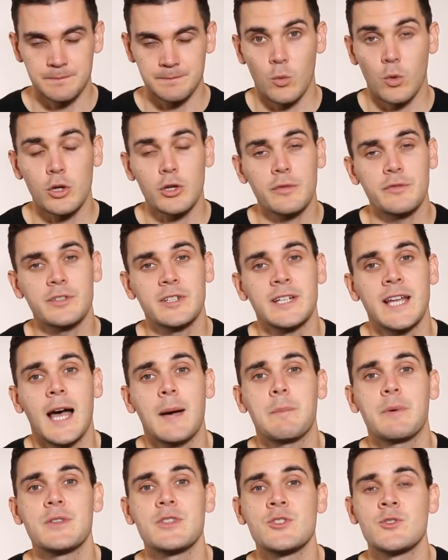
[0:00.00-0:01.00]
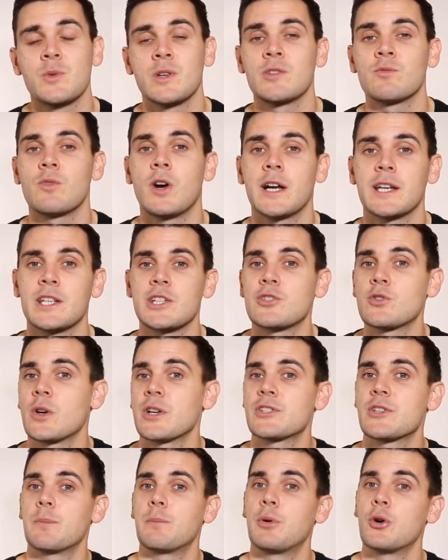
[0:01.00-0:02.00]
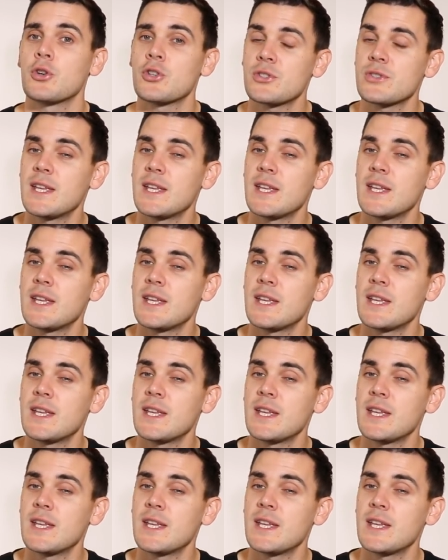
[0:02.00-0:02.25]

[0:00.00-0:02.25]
What often happens when riders try to push